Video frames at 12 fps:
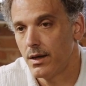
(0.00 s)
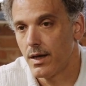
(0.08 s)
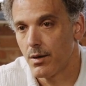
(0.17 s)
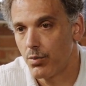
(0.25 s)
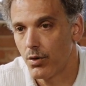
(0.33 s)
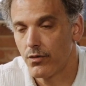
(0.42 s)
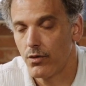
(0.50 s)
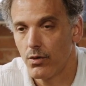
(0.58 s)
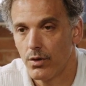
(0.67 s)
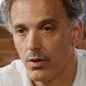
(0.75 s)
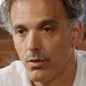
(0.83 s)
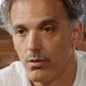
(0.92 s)
in that
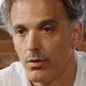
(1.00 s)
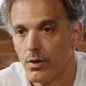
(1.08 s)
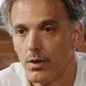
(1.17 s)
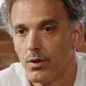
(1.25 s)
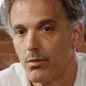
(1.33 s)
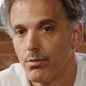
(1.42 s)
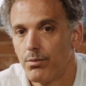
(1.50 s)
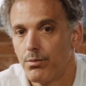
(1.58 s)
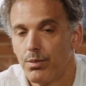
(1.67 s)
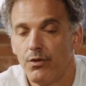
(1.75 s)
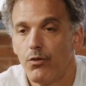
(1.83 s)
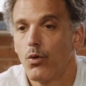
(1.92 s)
portfolio
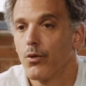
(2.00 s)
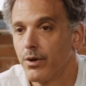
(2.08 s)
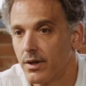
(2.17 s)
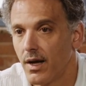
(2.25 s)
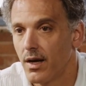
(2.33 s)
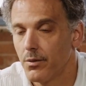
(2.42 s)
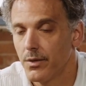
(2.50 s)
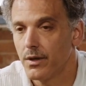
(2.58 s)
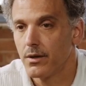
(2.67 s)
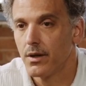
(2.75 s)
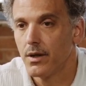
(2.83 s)
before retirement.